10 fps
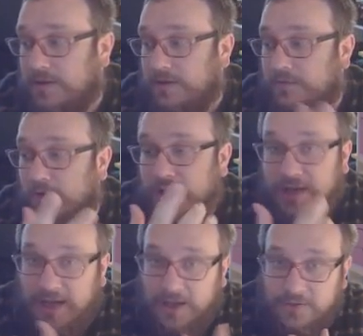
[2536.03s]
finding
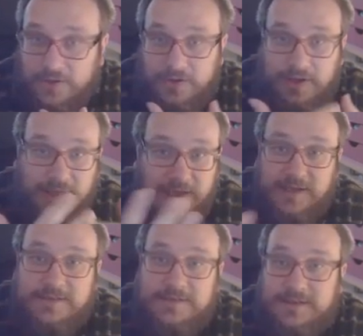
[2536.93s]
out that the
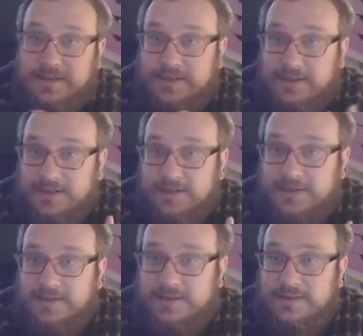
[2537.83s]
kids,
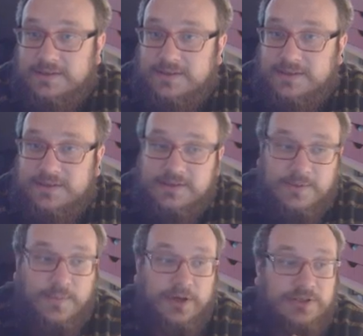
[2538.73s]
the
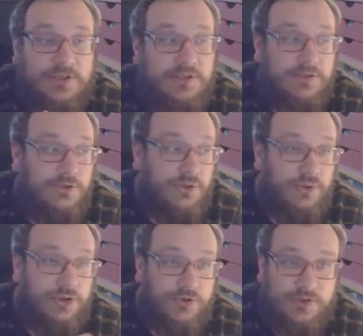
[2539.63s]
person's
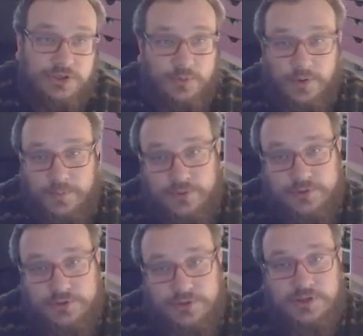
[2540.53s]
daughter is super
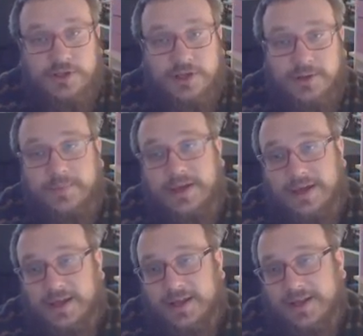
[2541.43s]
important to them,
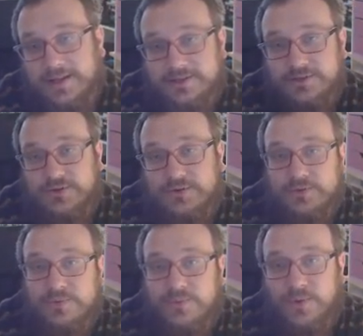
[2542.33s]
and you
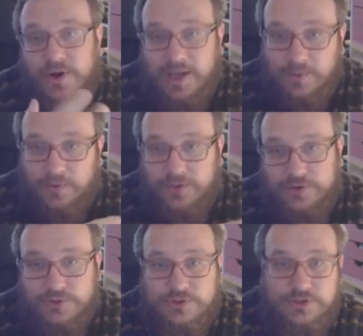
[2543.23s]
work out what the
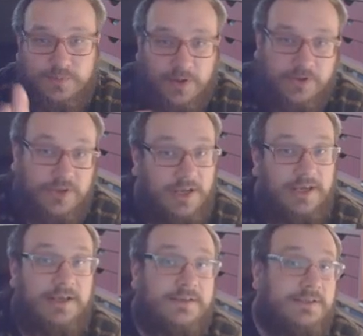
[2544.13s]
daughter's birthday
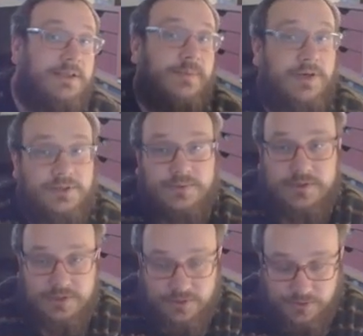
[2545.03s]
is, and the password
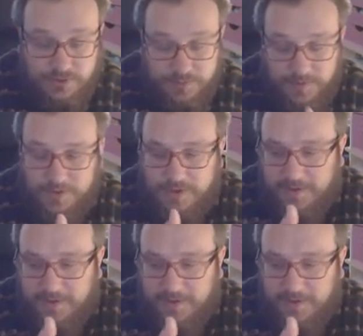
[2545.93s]
is the daughter's birthday.